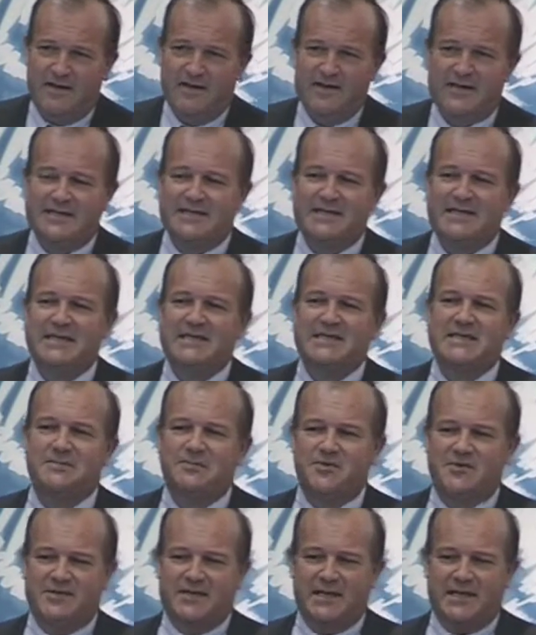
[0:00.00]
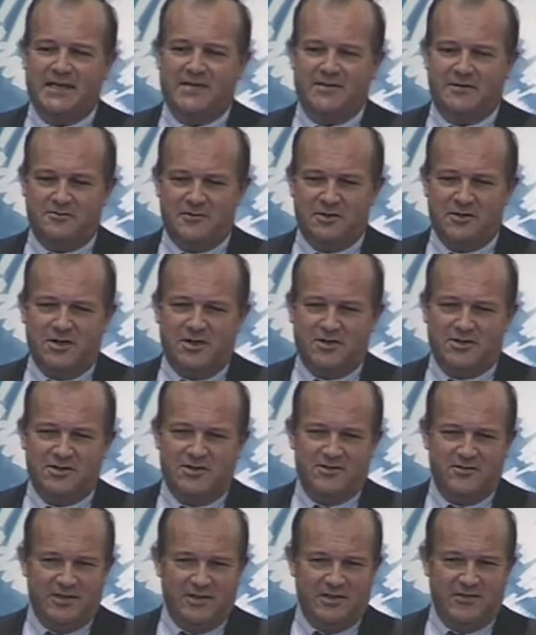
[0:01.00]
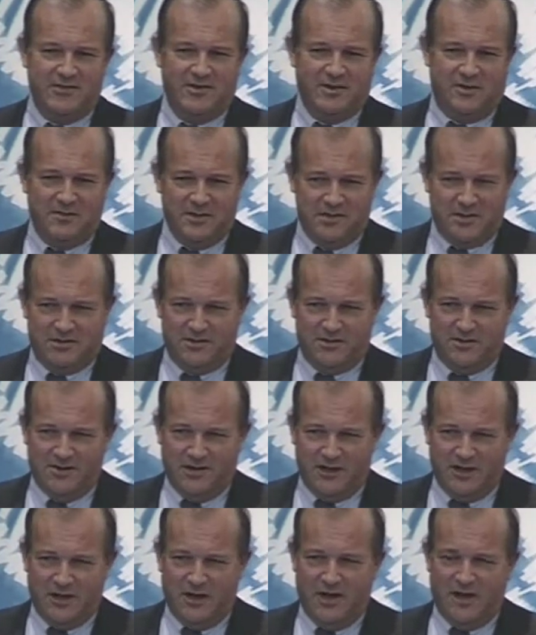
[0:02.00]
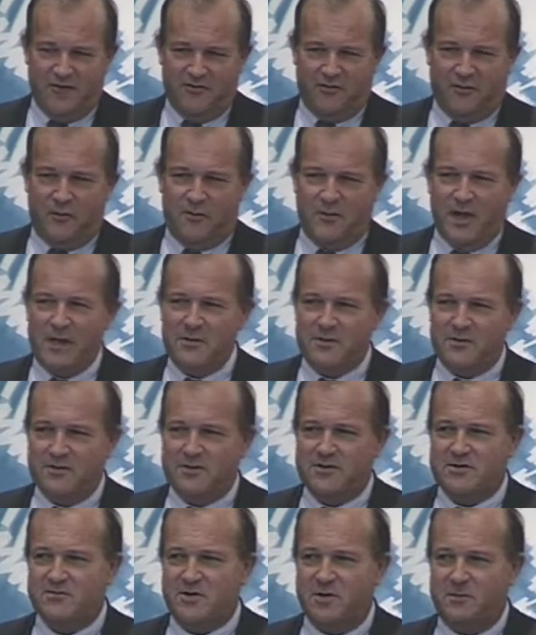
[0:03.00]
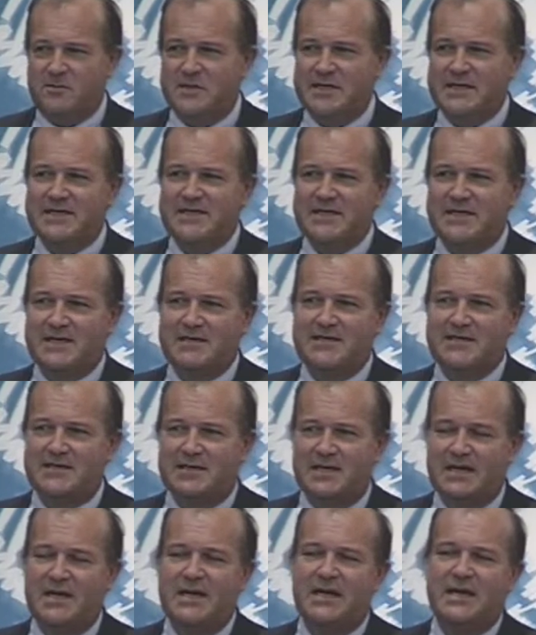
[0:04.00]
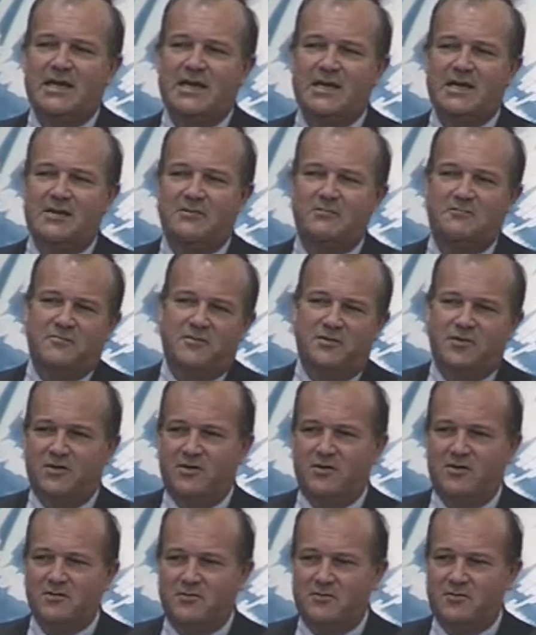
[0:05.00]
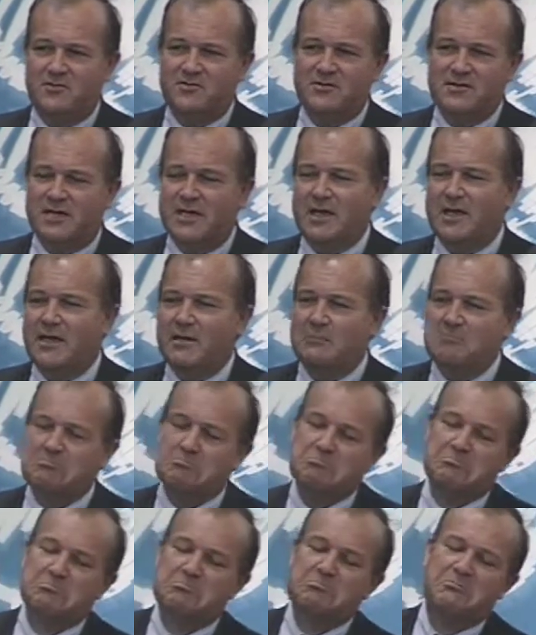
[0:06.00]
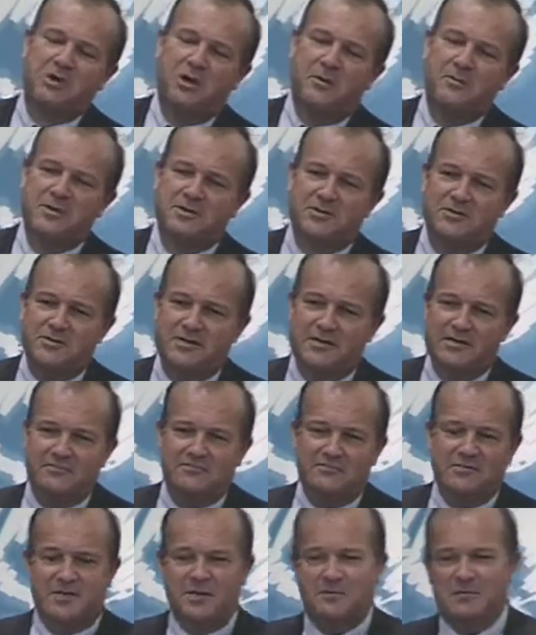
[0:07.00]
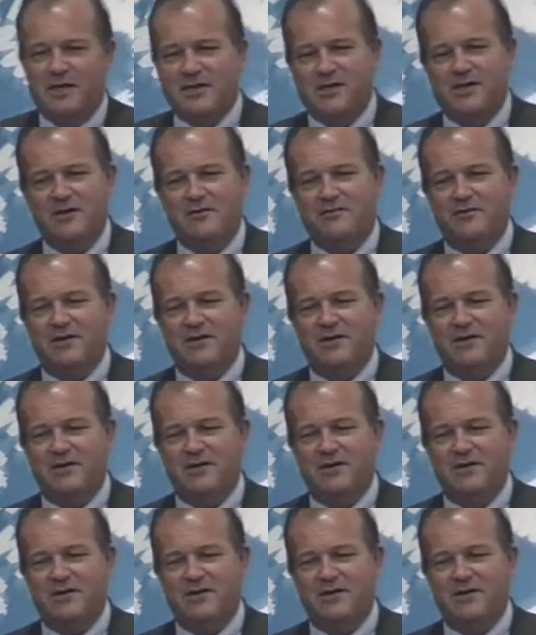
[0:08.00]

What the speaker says: 60% reduction in the commission for payments where business, will say, commission, depending on the